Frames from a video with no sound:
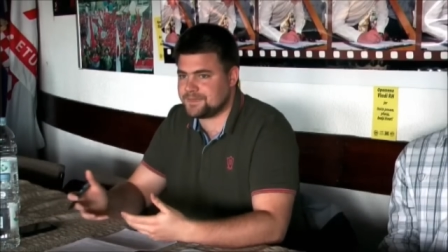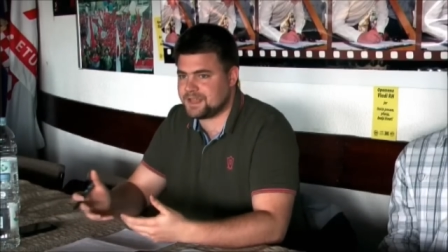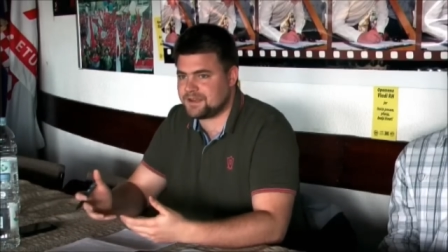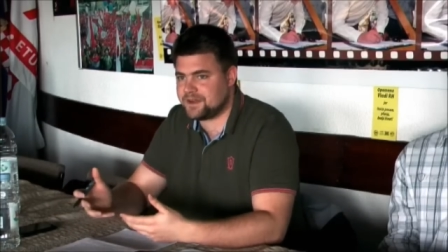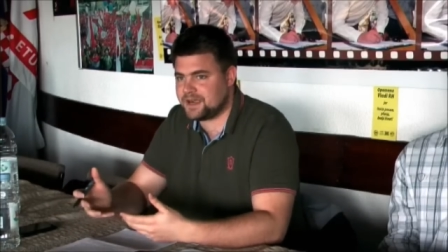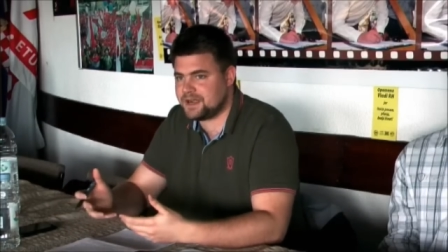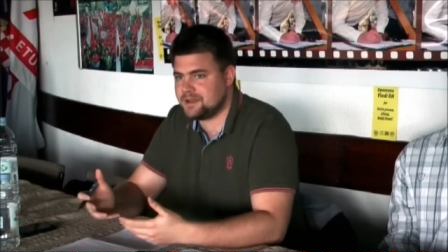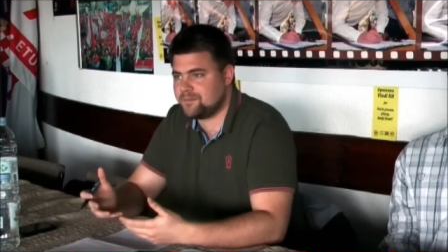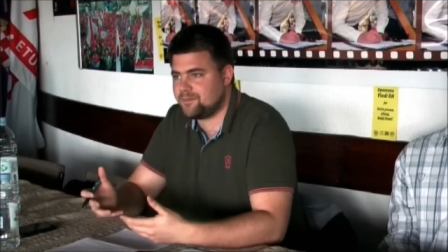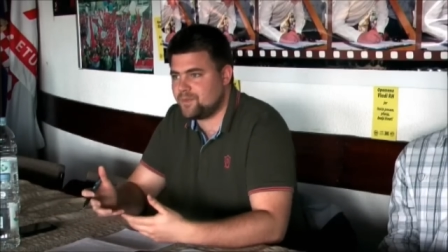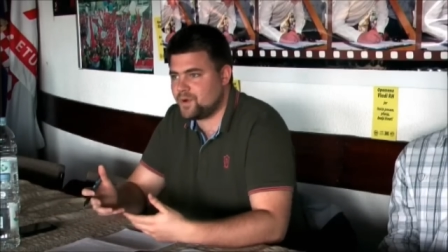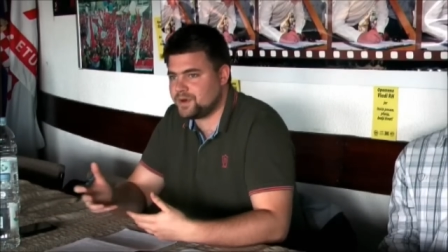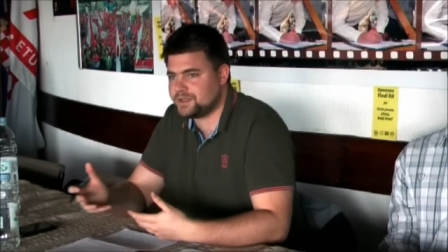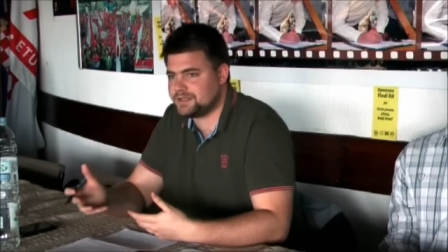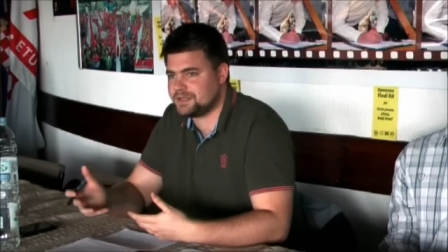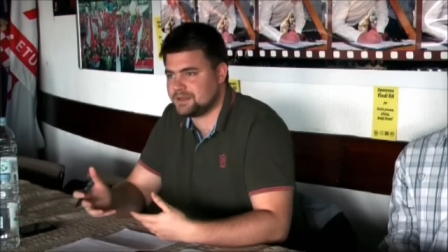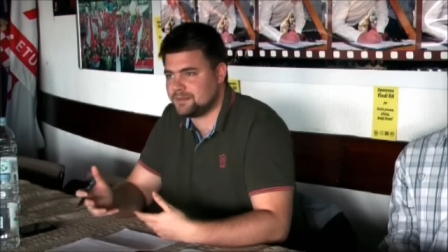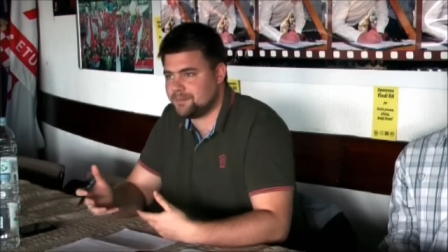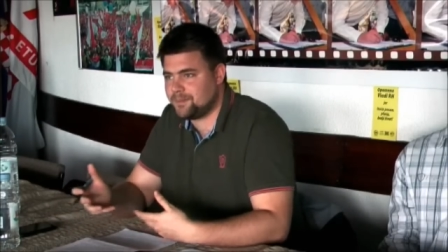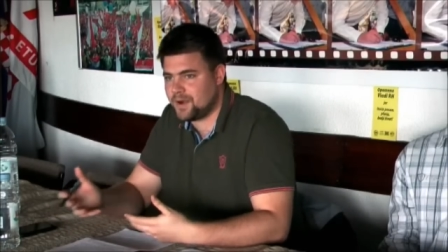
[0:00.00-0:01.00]
a very
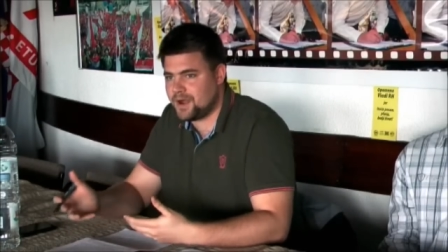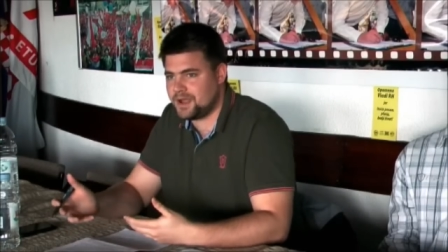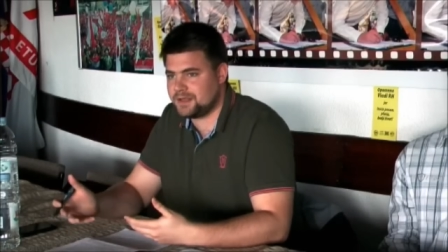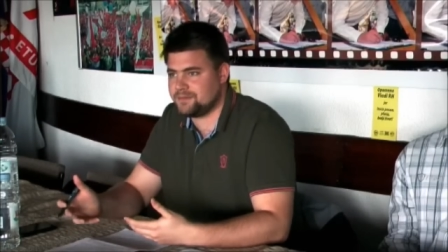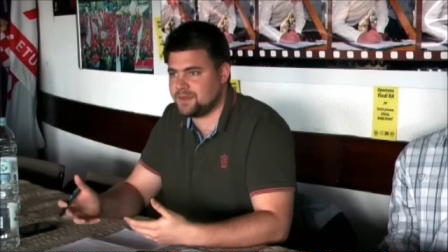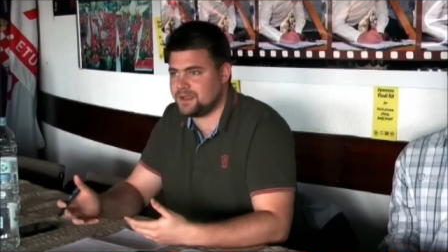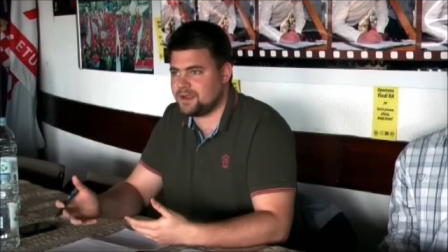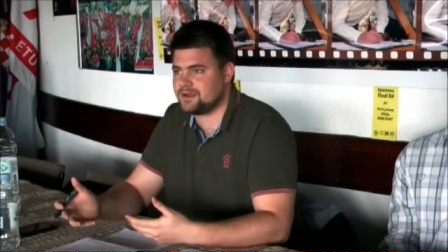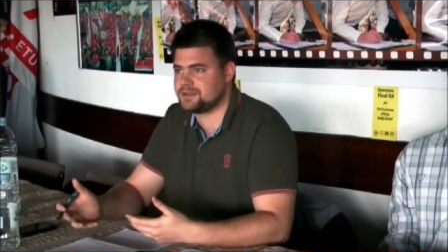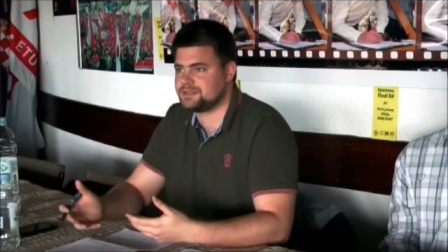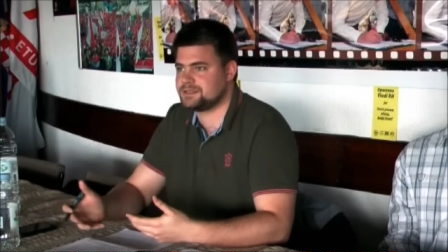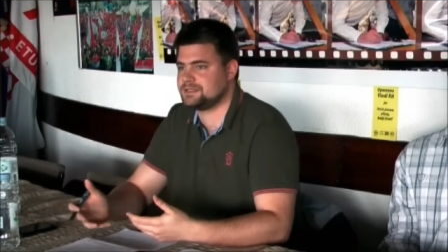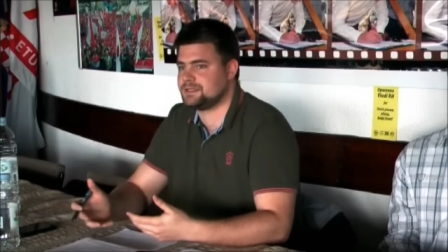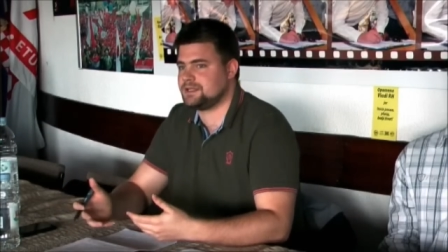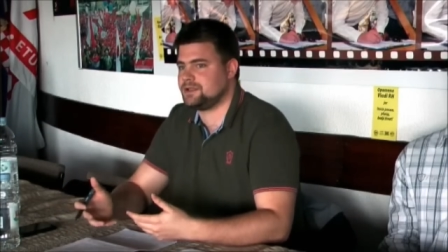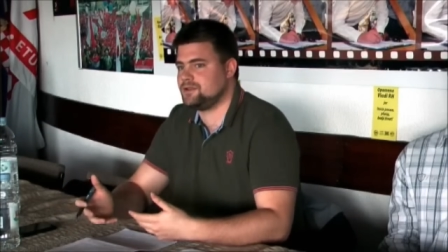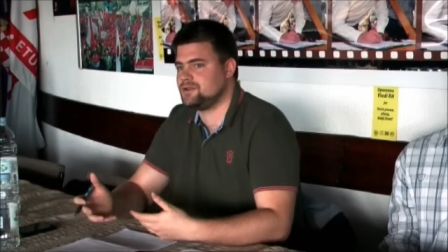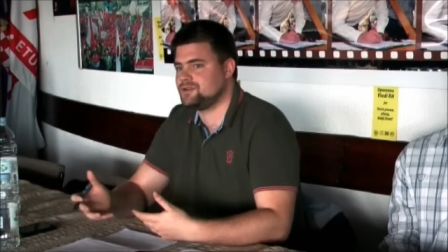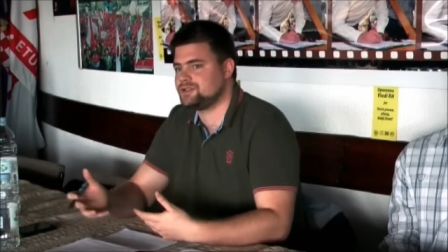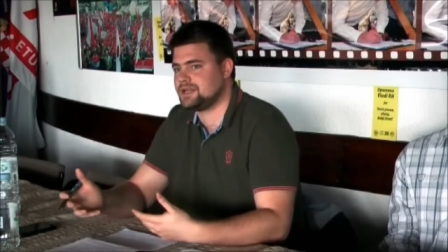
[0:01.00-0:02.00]
important point because
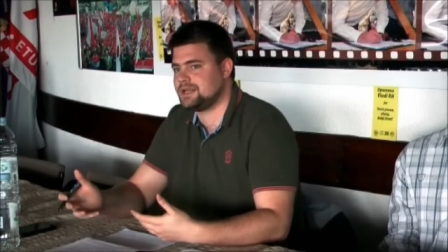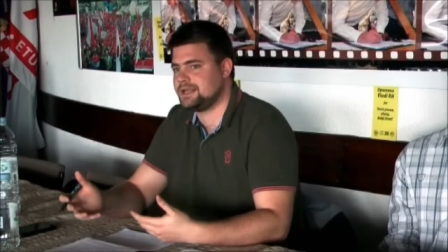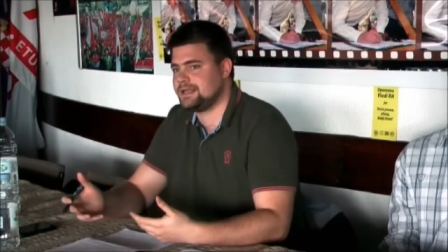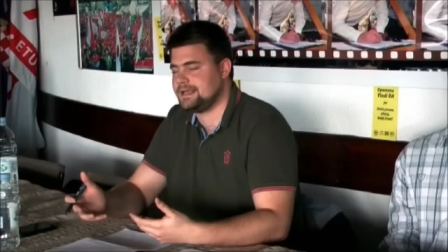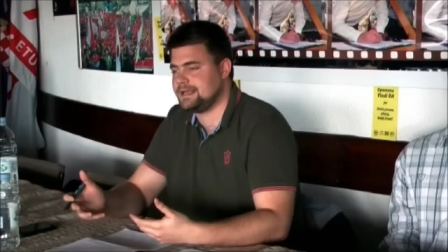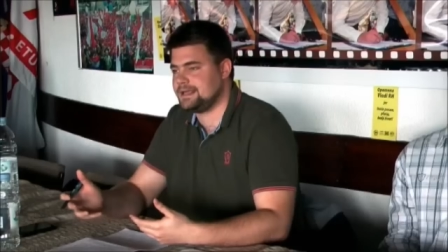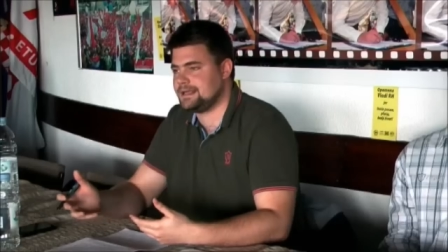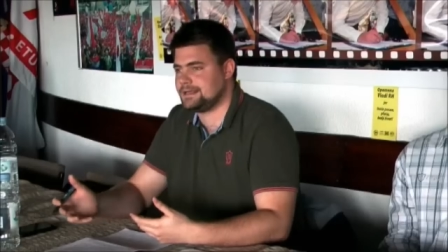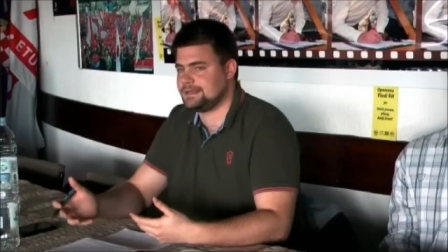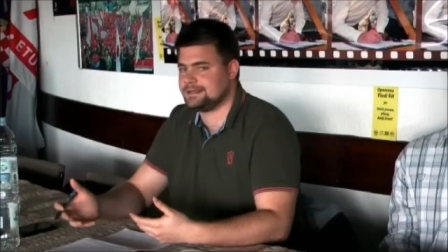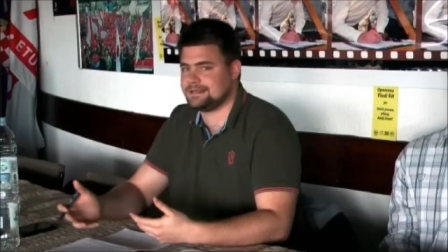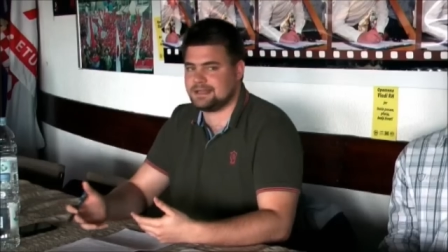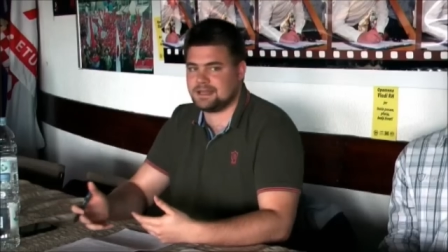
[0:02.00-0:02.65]
usually in